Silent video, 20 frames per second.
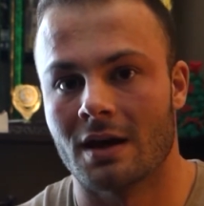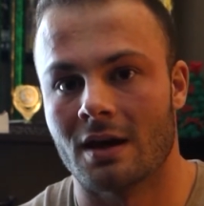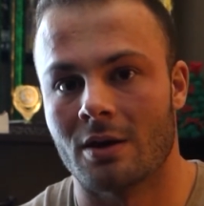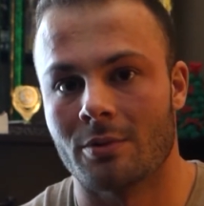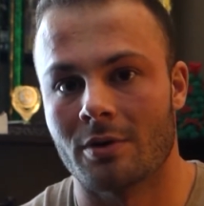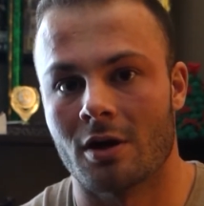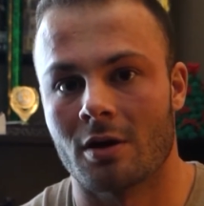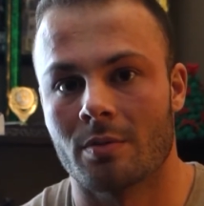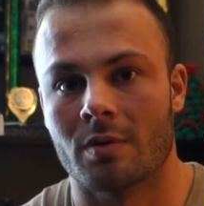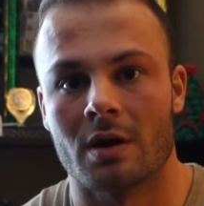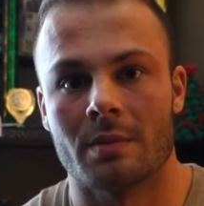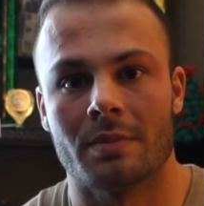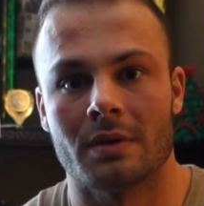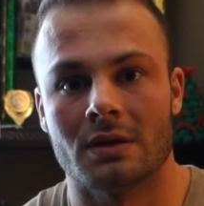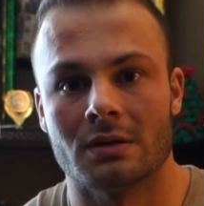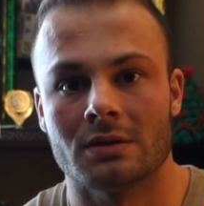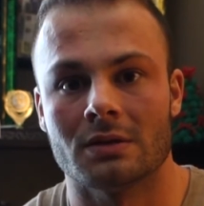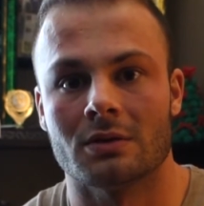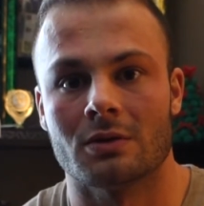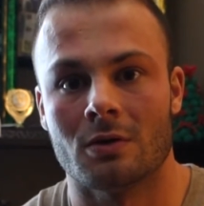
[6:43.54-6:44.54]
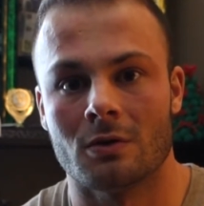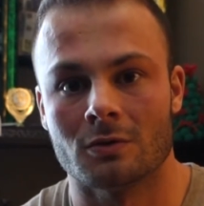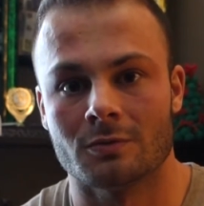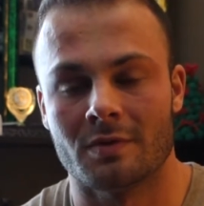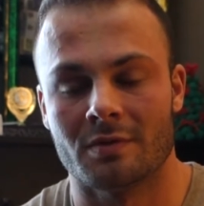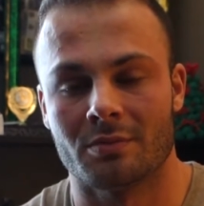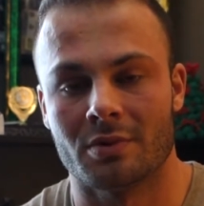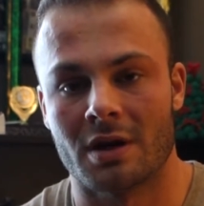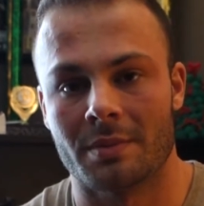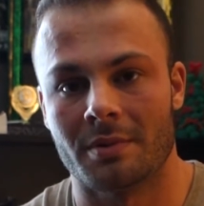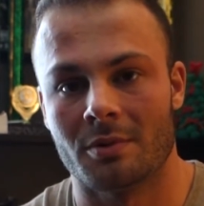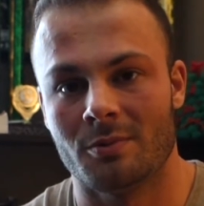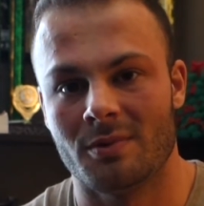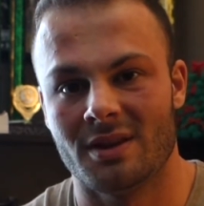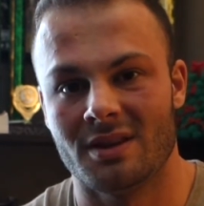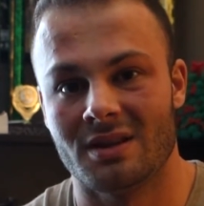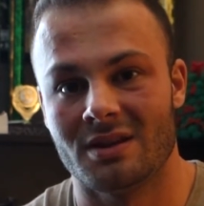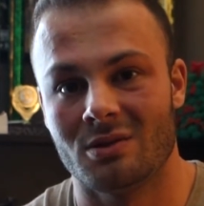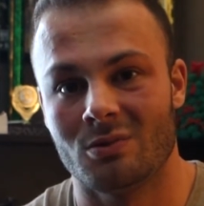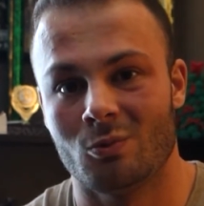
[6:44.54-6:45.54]
We are prepping. Nicole's been prepping
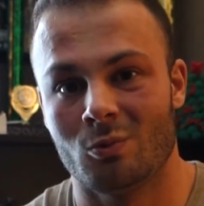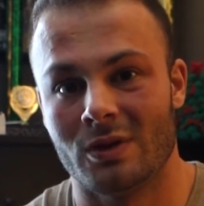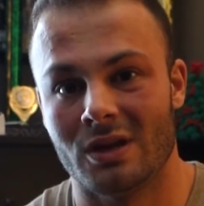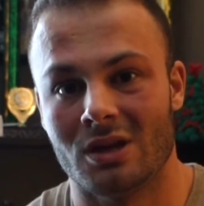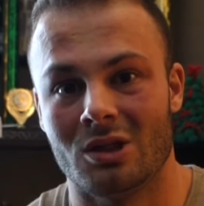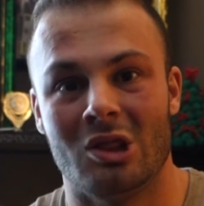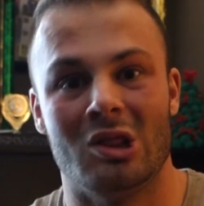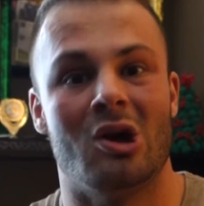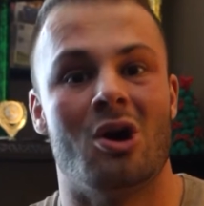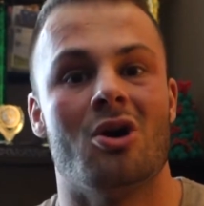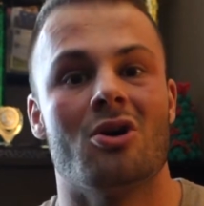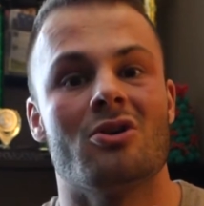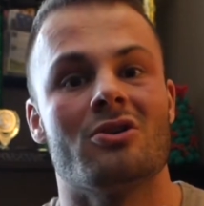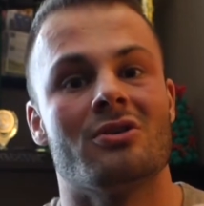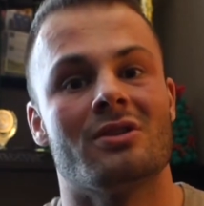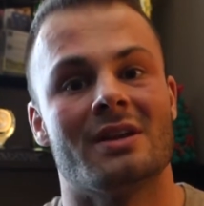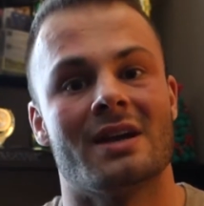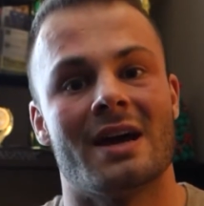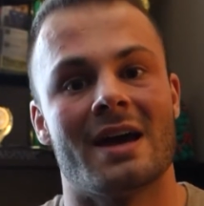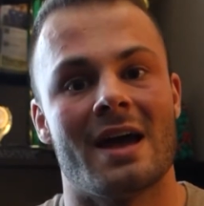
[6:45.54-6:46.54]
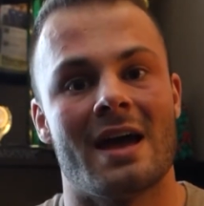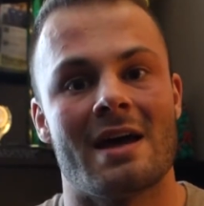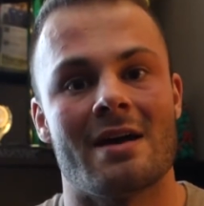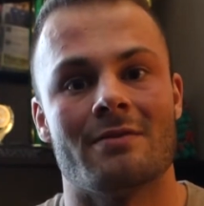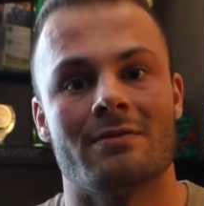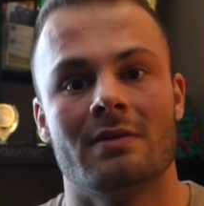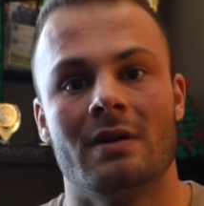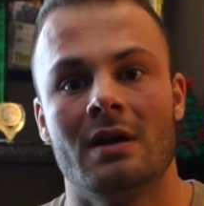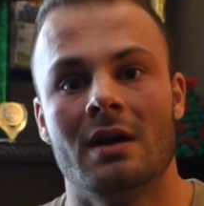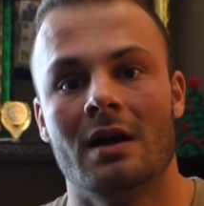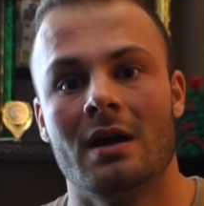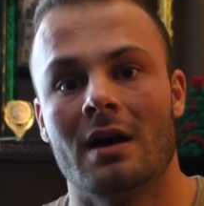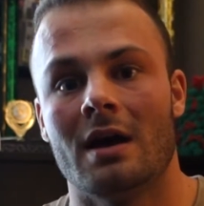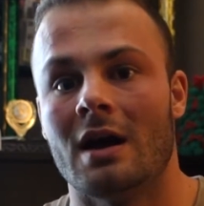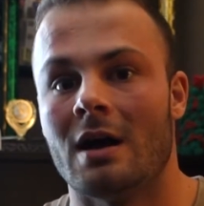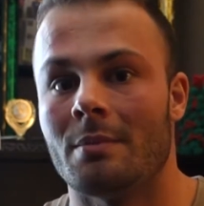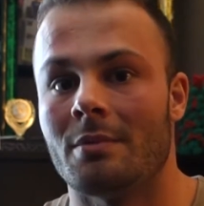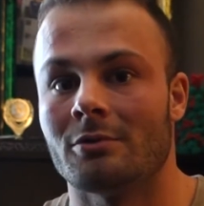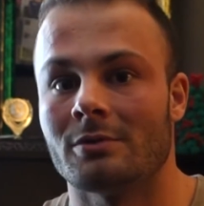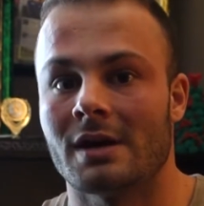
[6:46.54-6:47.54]
1 week longer than I have.
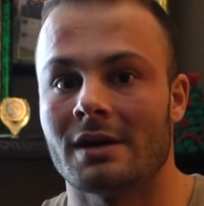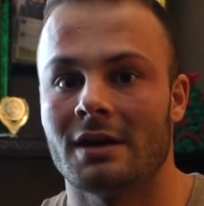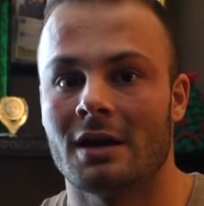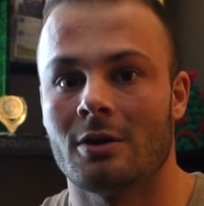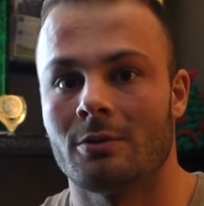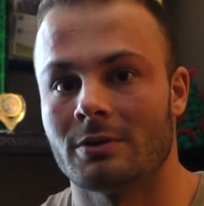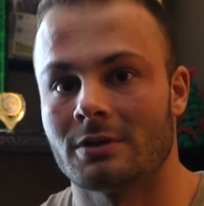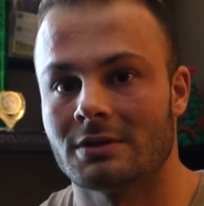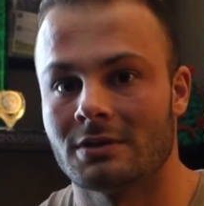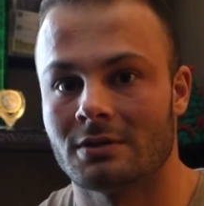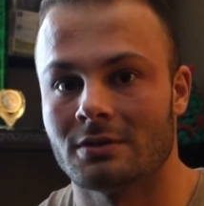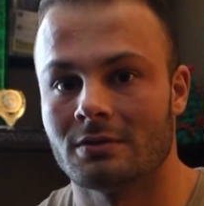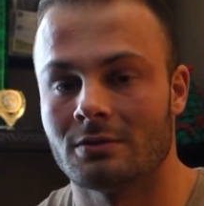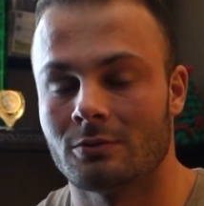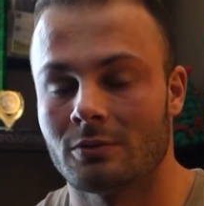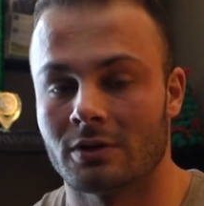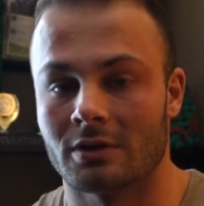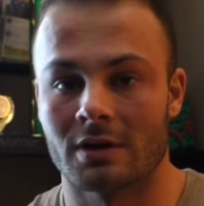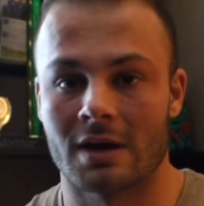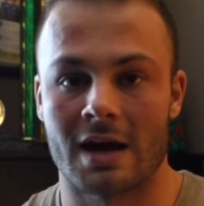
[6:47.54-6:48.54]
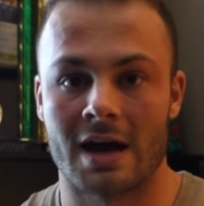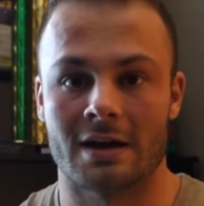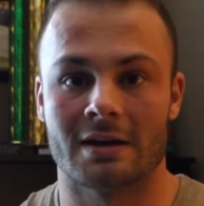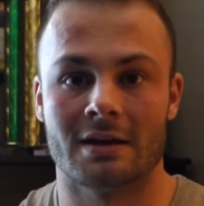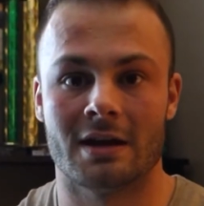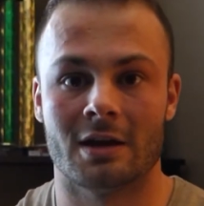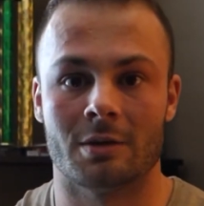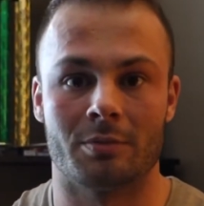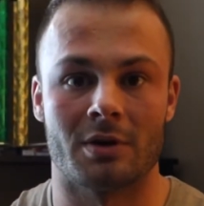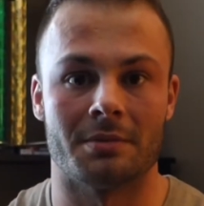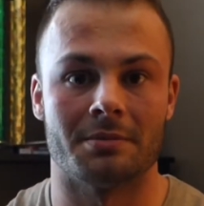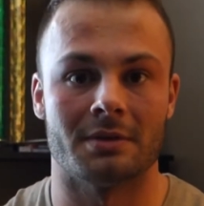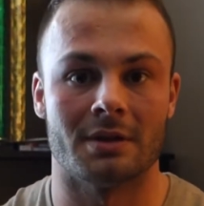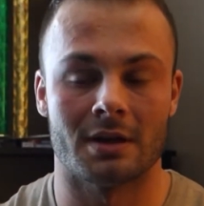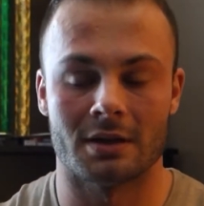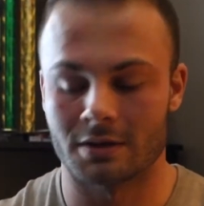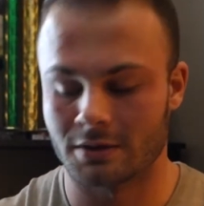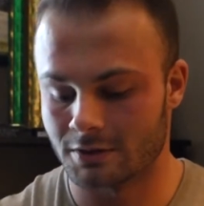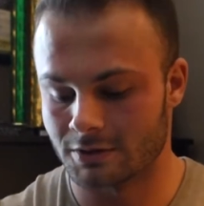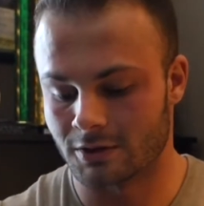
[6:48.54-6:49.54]
But right now we're in a prep
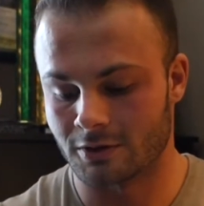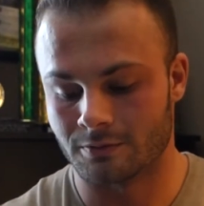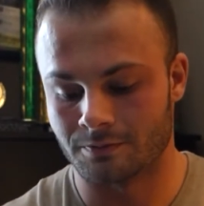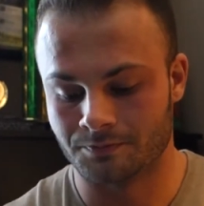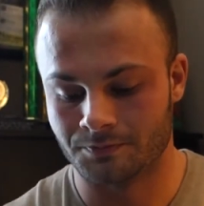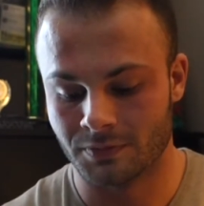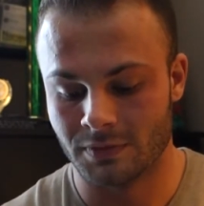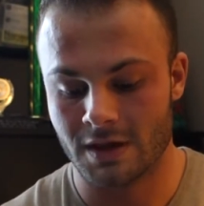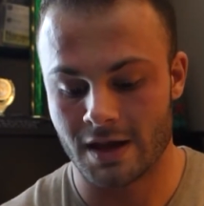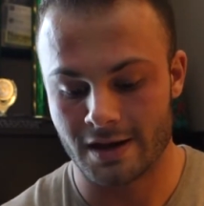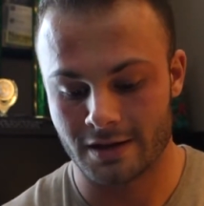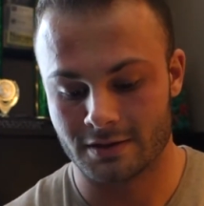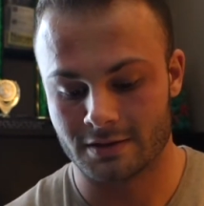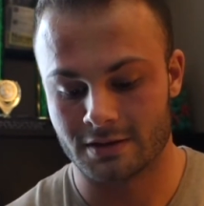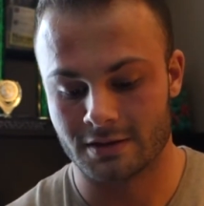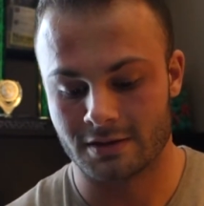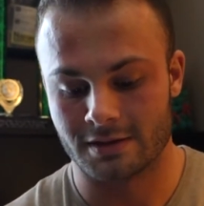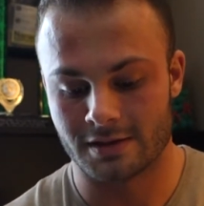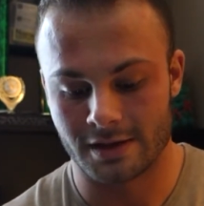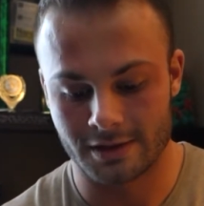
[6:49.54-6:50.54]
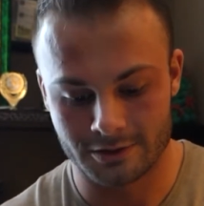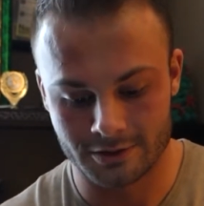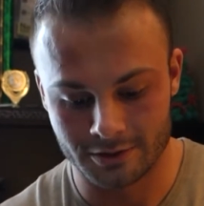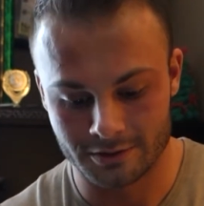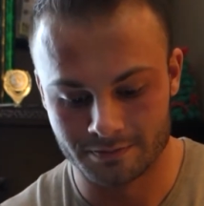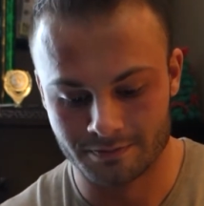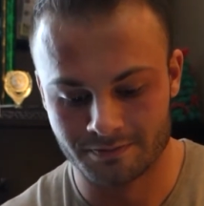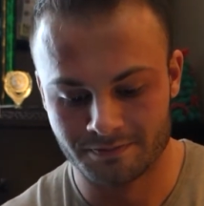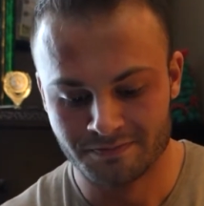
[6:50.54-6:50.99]
together. So yes is the answer.